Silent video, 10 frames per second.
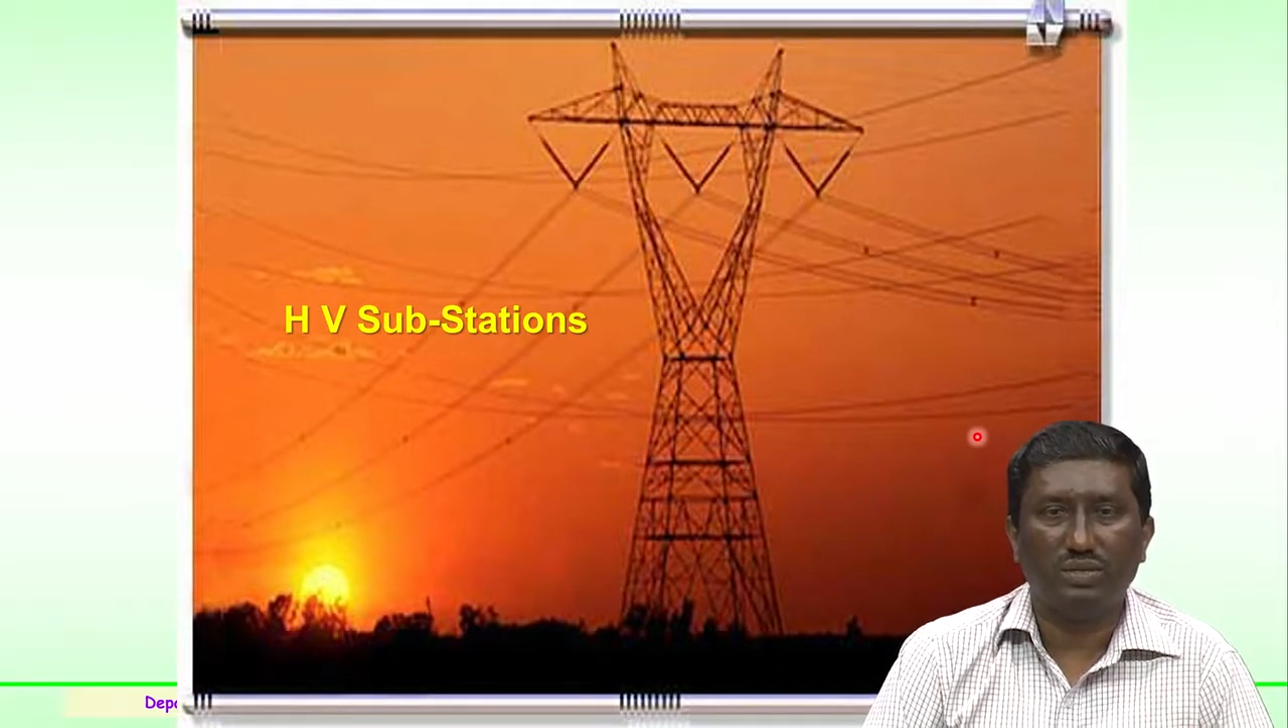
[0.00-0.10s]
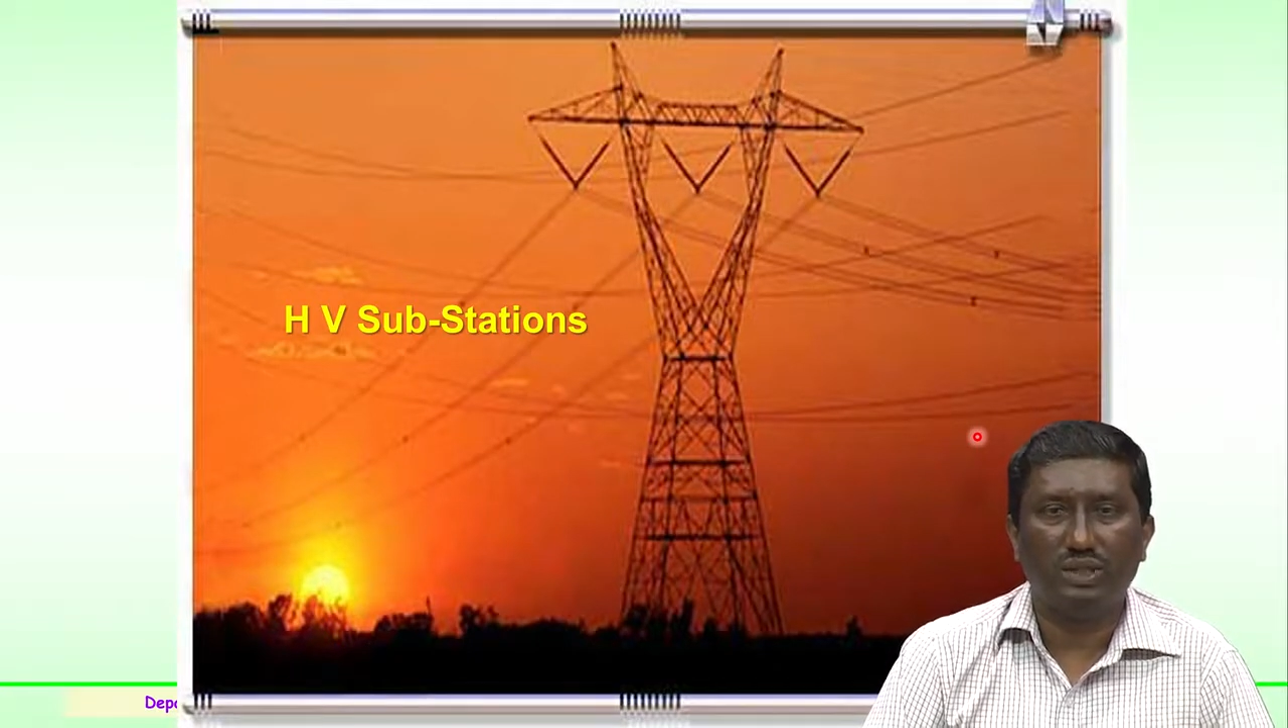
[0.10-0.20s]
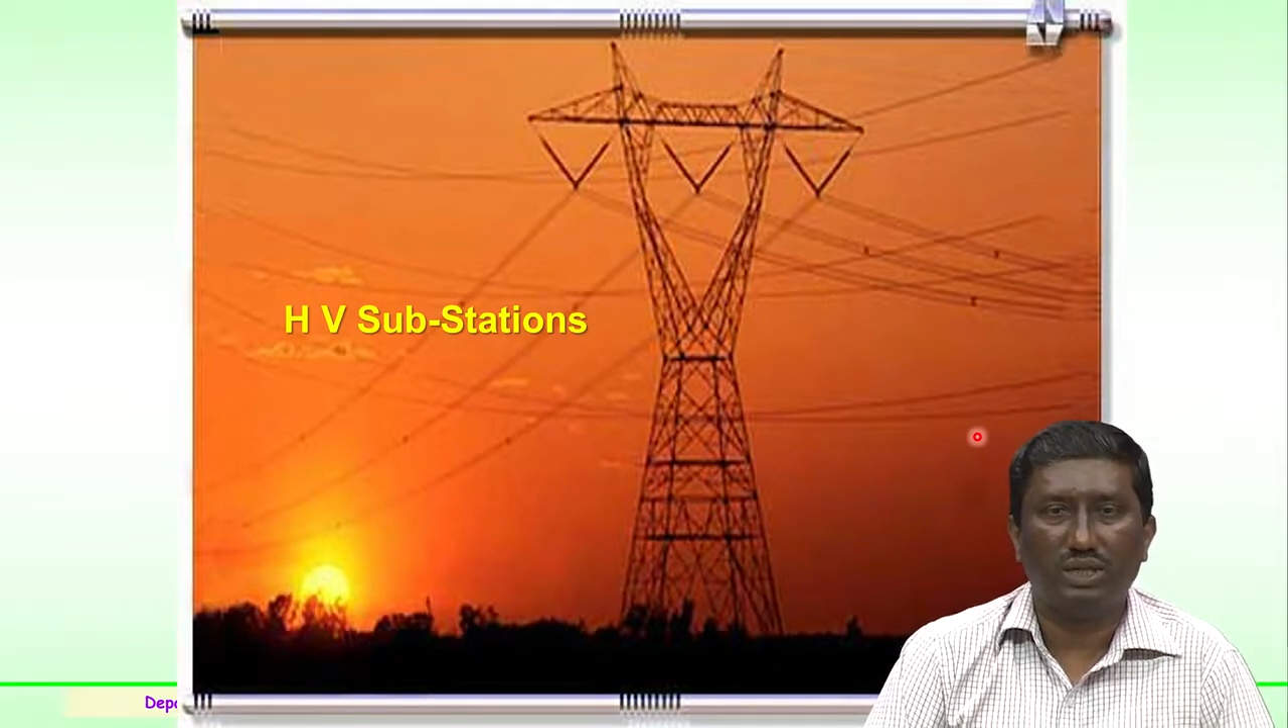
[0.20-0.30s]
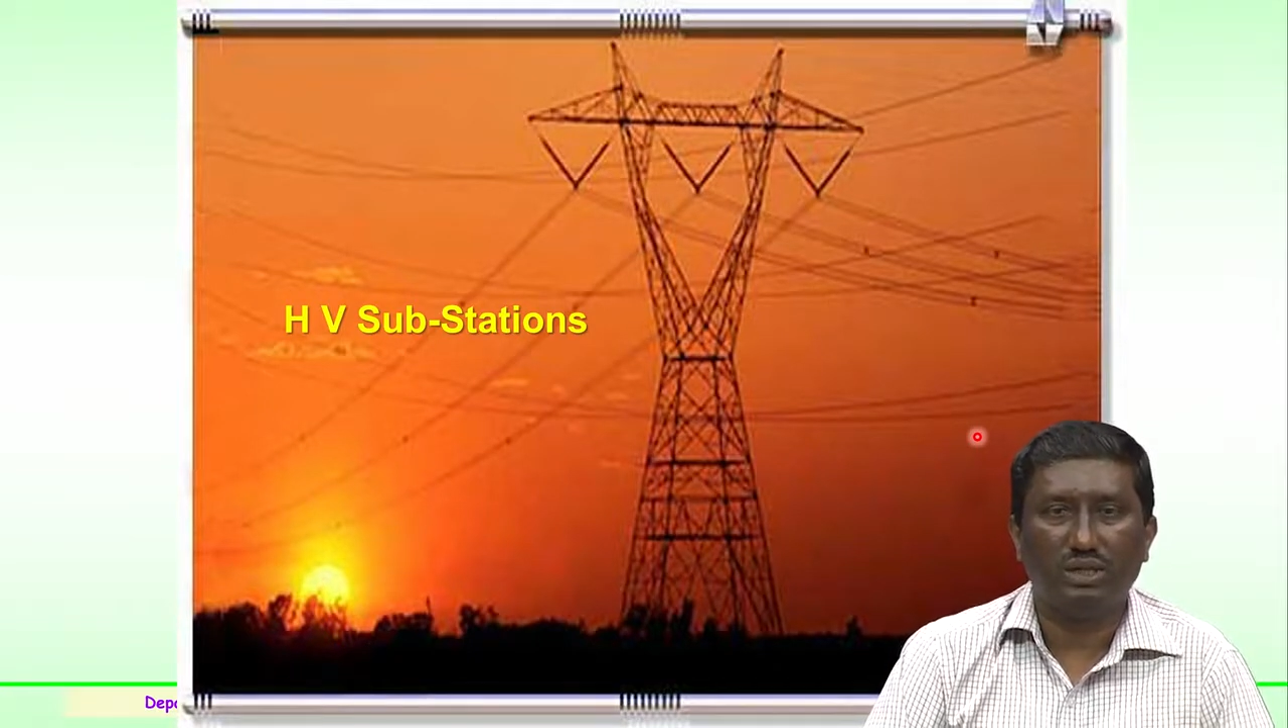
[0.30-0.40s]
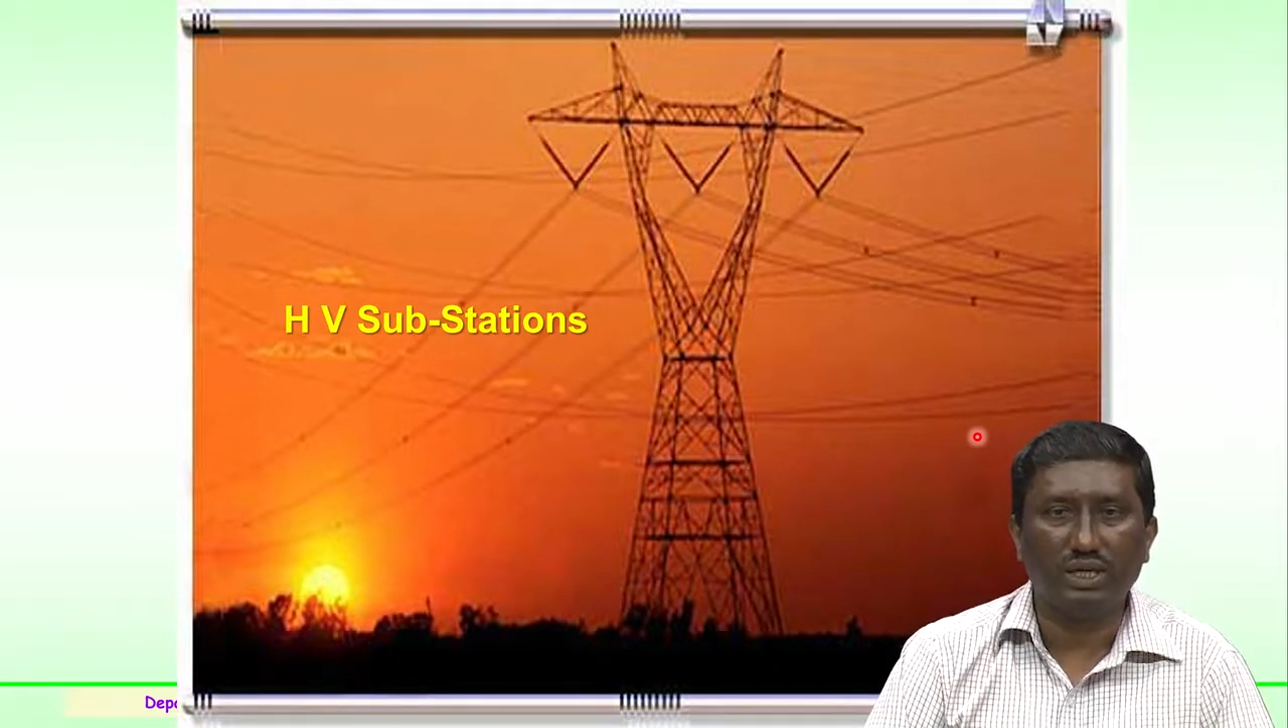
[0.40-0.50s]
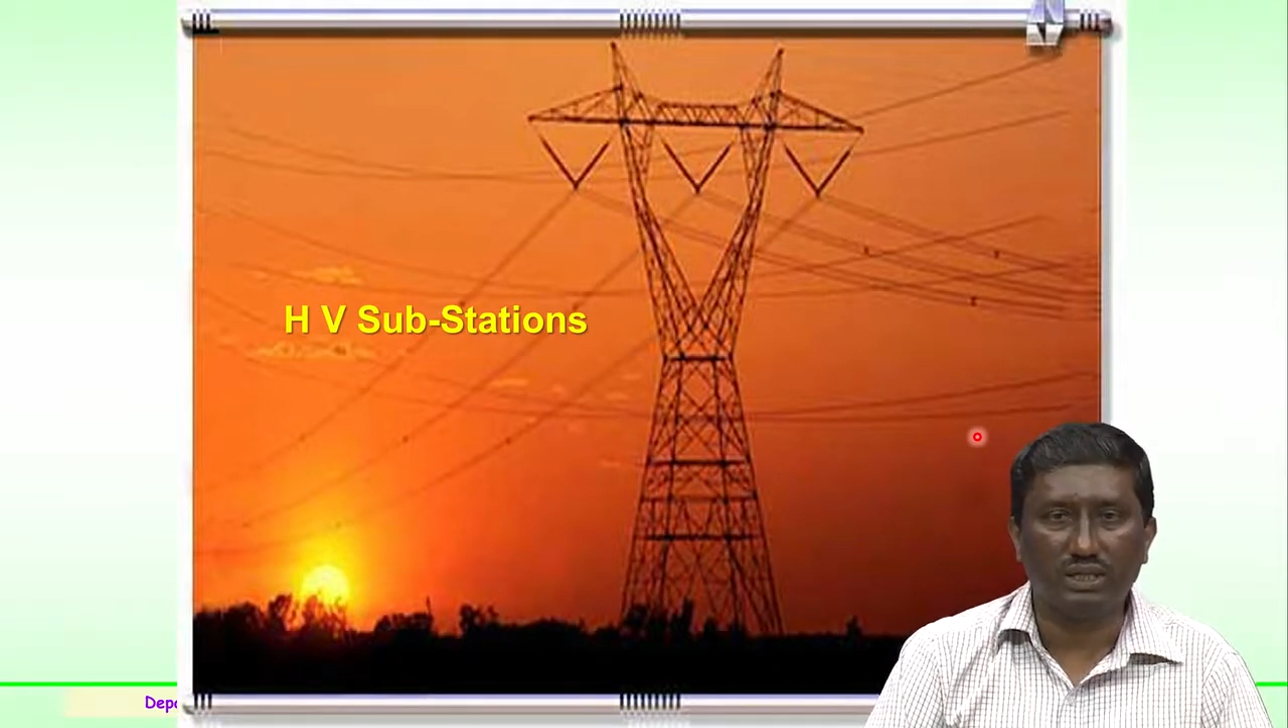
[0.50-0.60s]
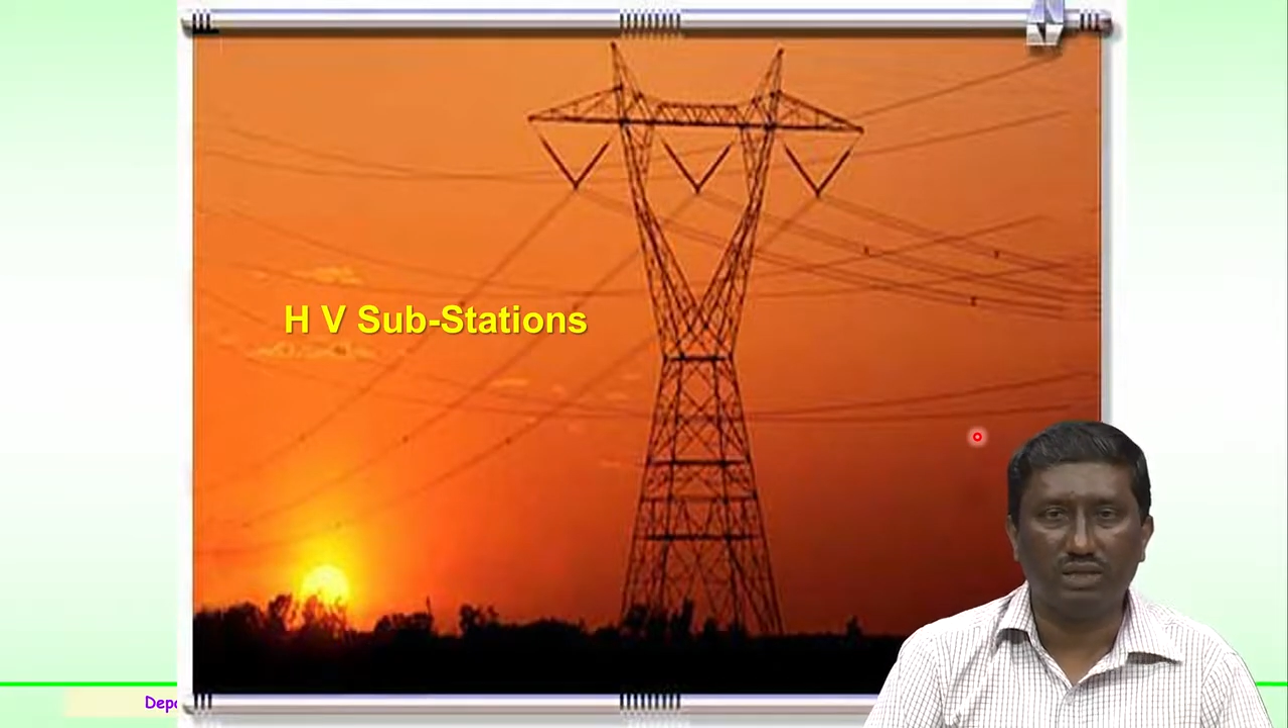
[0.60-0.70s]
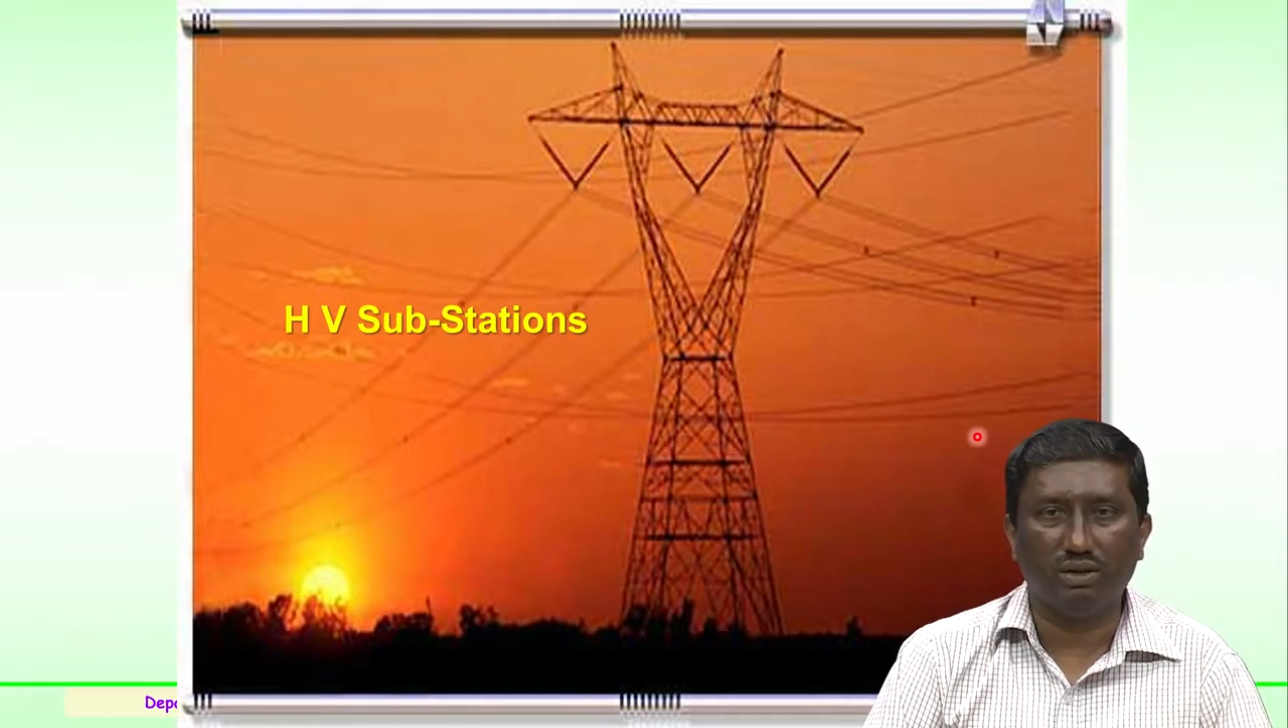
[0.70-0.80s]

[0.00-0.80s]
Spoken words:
the next